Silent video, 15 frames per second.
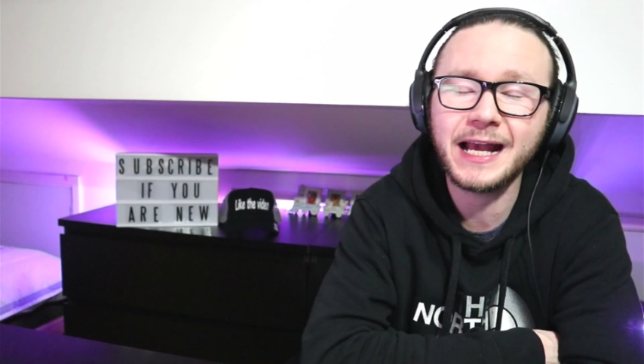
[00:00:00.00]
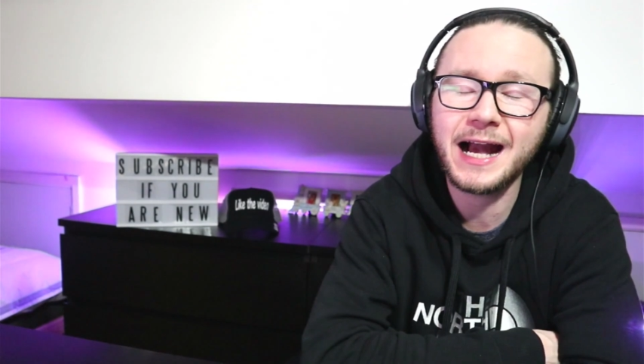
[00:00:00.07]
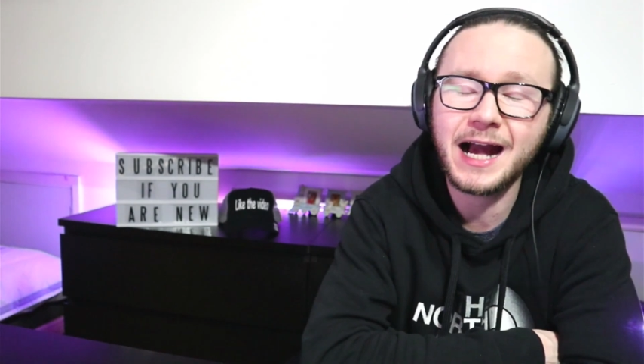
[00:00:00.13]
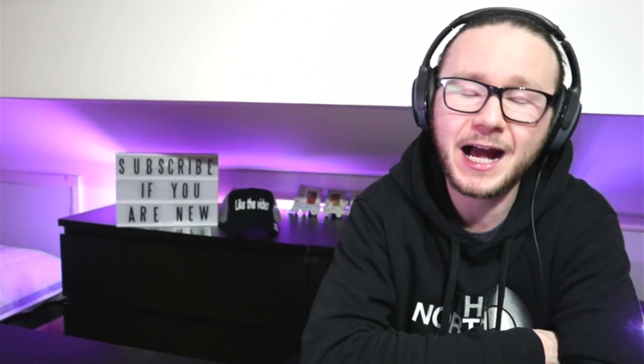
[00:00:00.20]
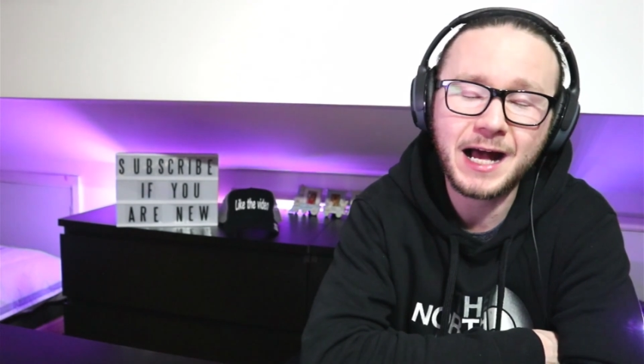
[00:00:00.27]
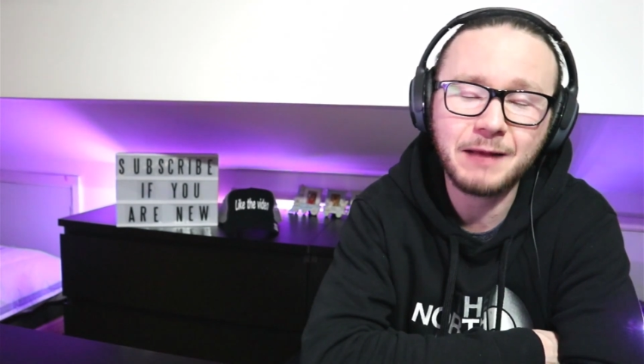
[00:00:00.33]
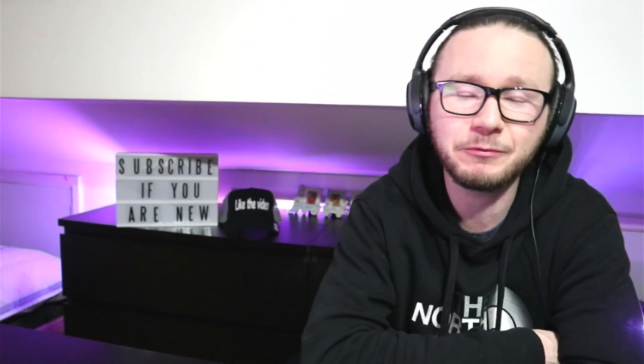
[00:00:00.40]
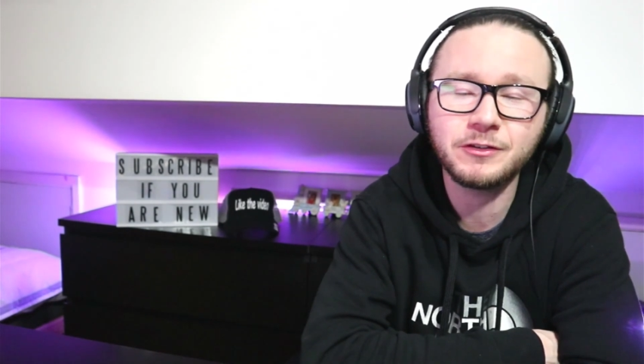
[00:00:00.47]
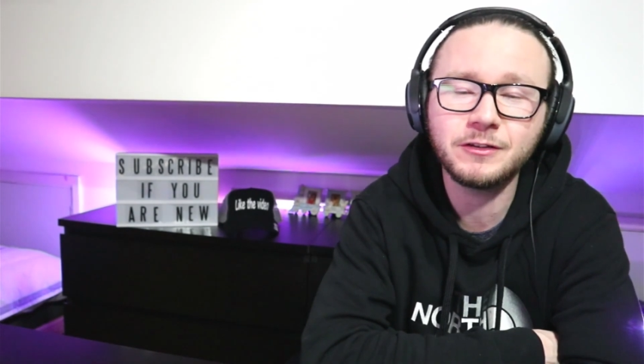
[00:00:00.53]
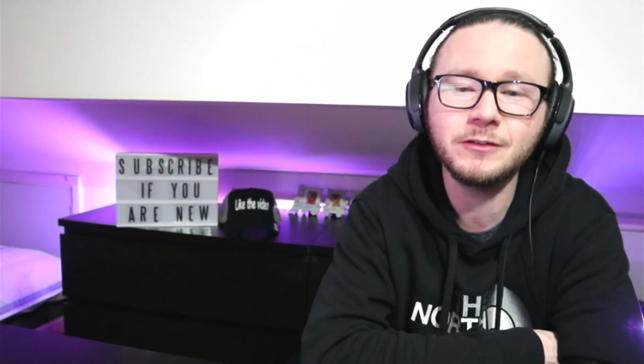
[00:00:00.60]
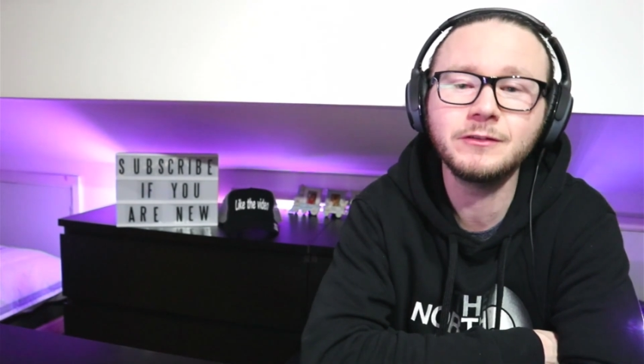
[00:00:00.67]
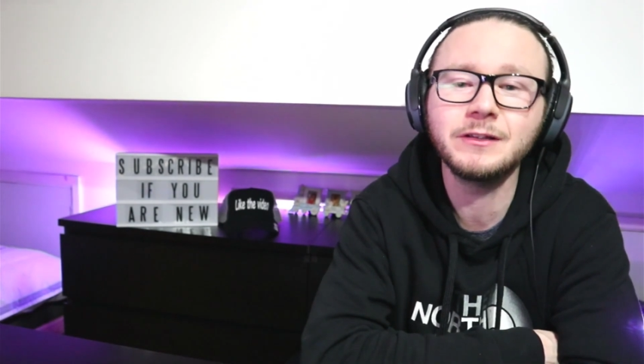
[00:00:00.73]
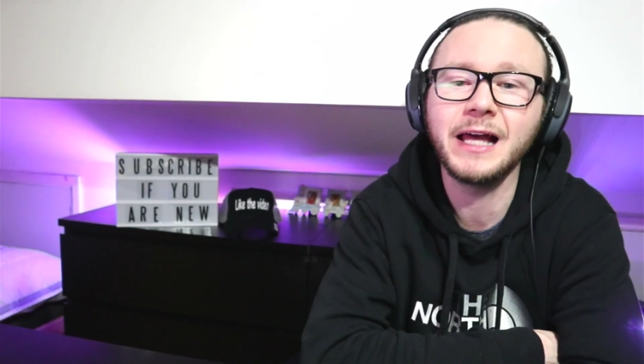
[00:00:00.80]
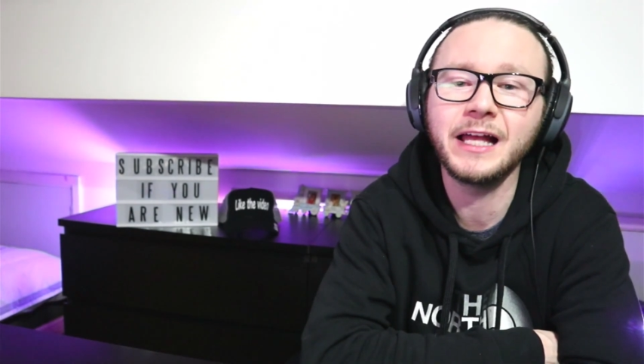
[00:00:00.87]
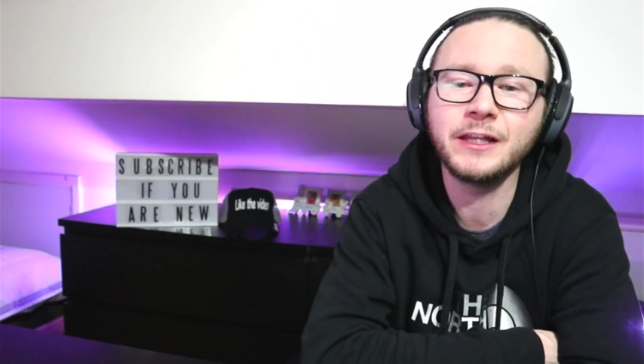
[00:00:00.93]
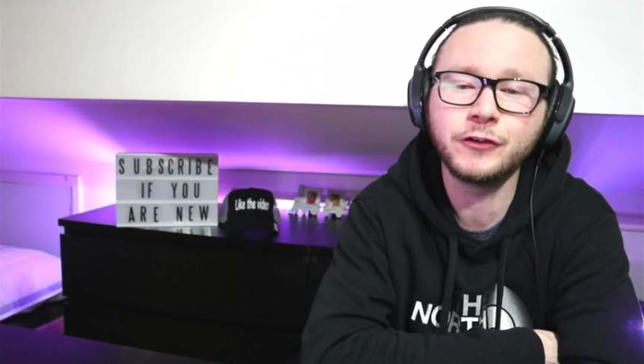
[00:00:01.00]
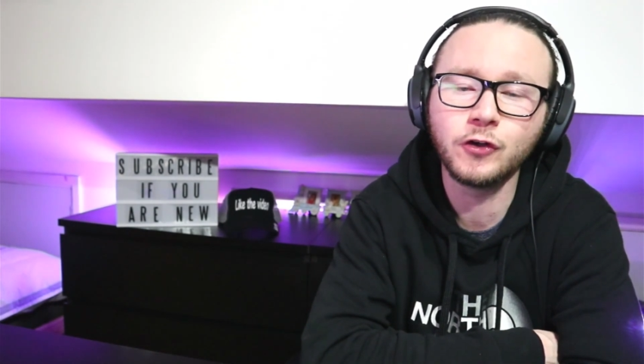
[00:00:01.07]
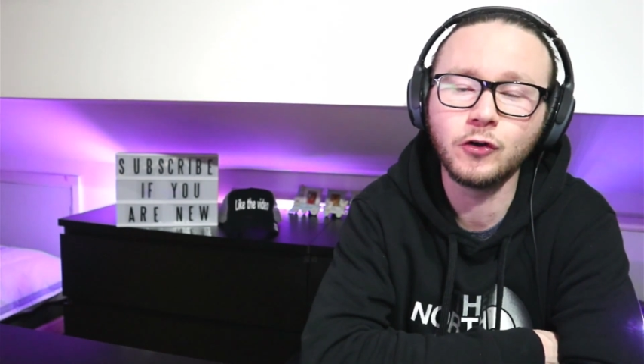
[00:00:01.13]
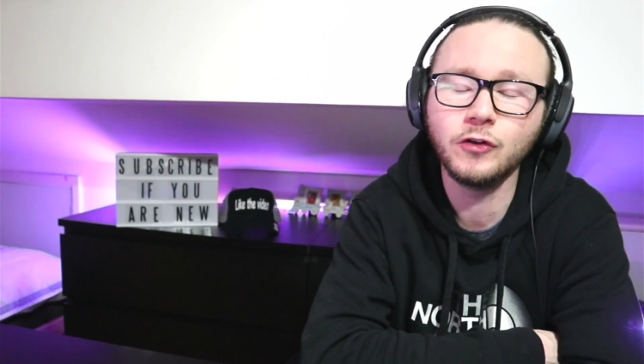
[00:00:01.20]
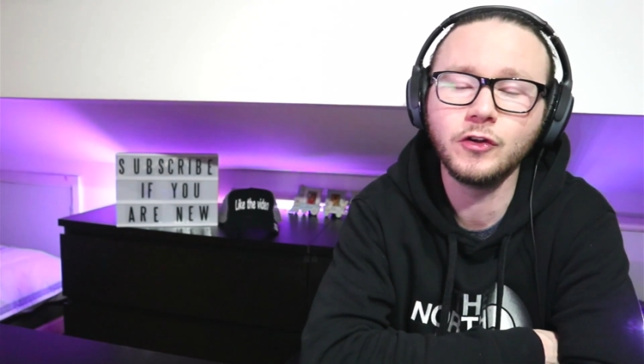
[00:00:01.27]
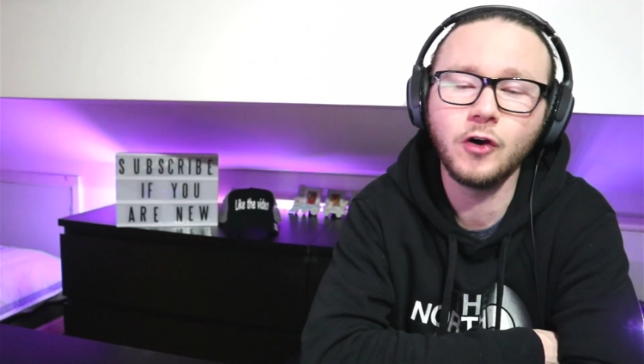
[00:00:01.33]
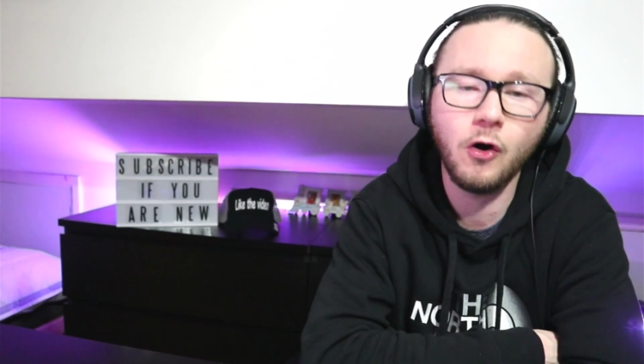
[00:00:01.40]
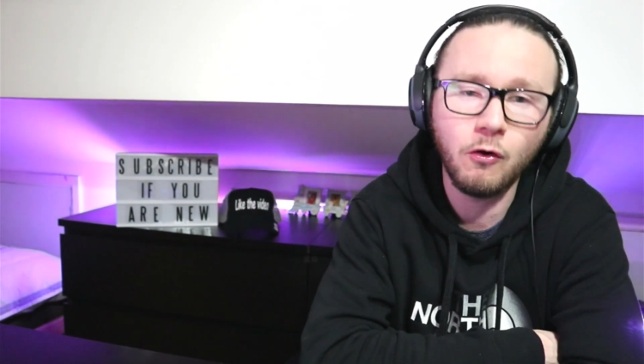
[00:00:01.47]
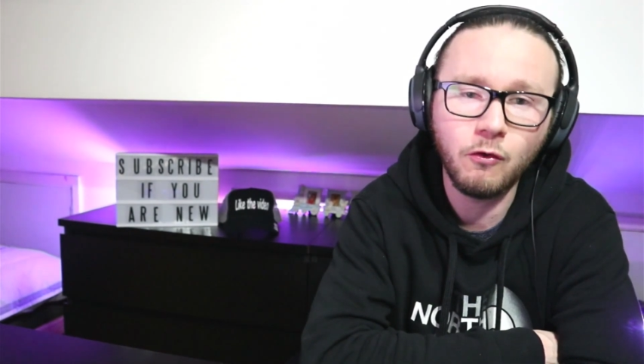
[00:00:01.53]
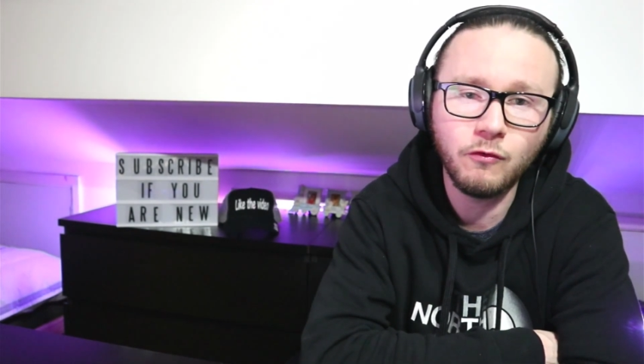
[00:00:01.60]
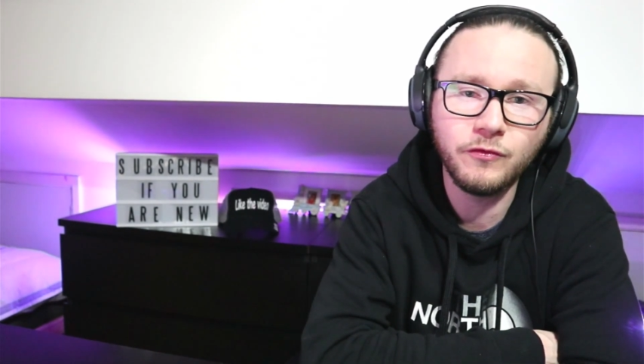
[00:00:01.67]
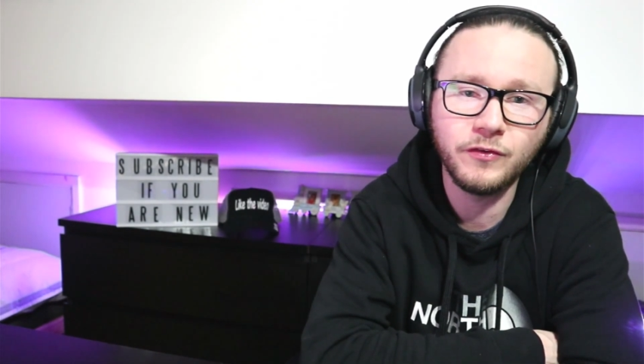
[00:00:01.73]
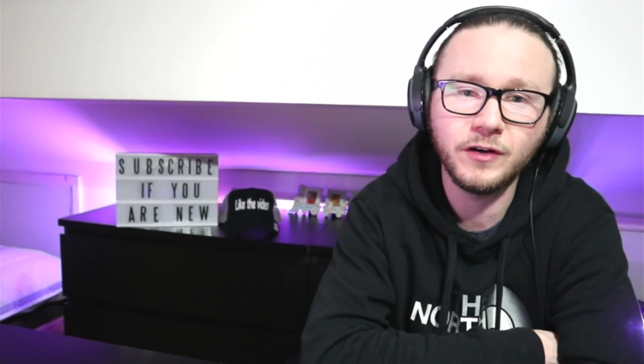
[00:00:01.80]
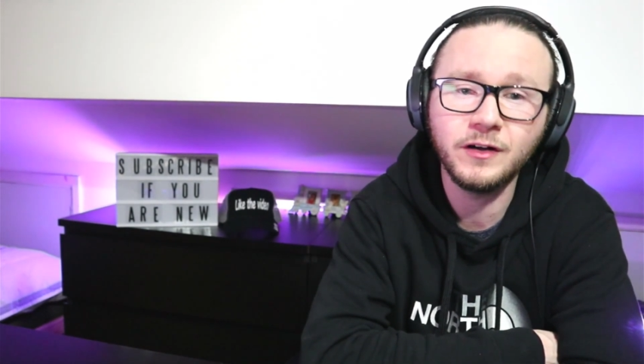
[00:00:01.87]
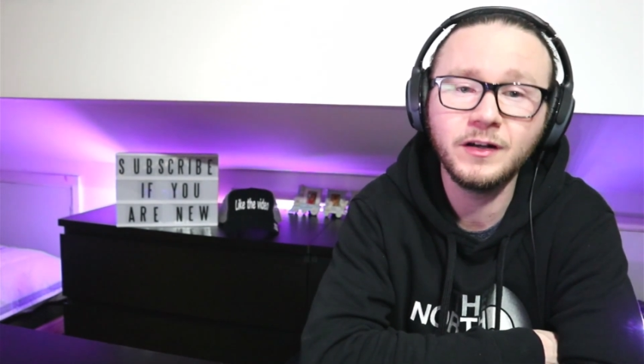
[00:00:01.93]
absolutely done
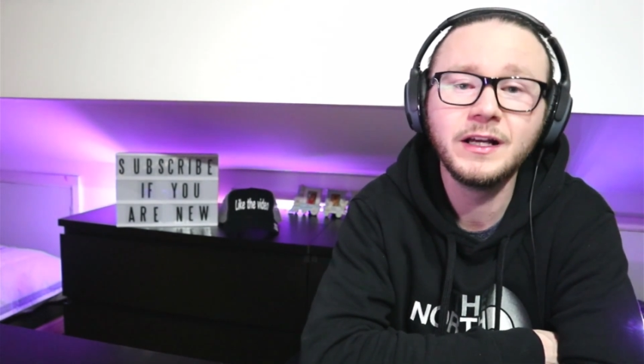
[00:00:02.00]
over.